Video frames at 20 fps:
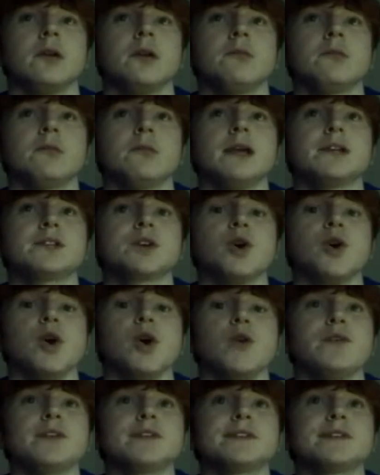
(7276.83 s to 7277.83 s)
Plays it
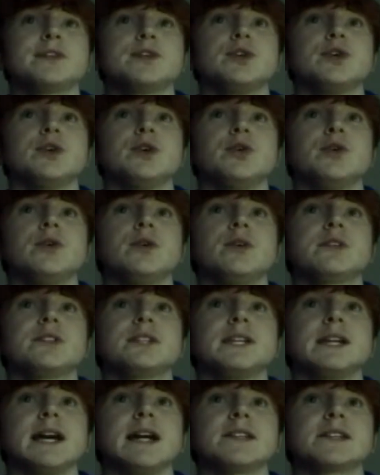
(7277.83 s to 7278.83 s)
over to
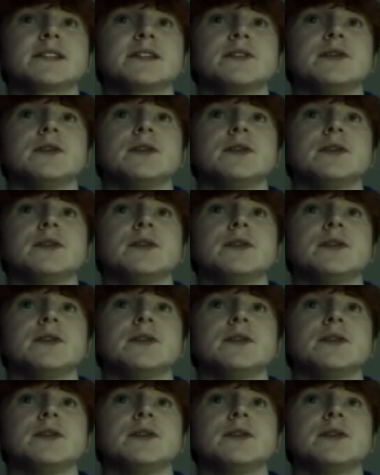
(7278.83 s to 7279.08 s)
Diaz.